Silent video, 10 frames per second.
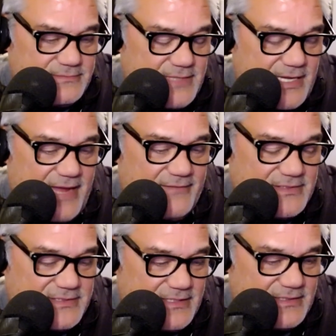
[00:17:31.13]
I have to
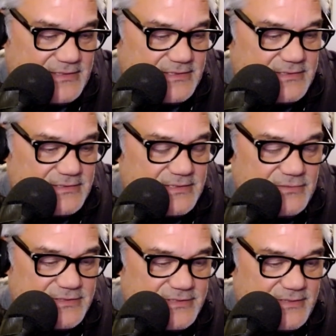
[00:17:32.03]
say this because there
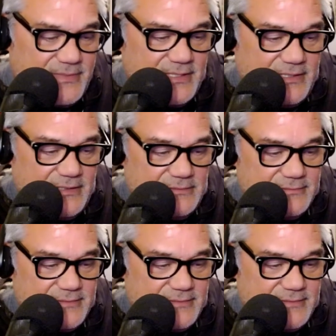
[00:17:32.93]
was somebody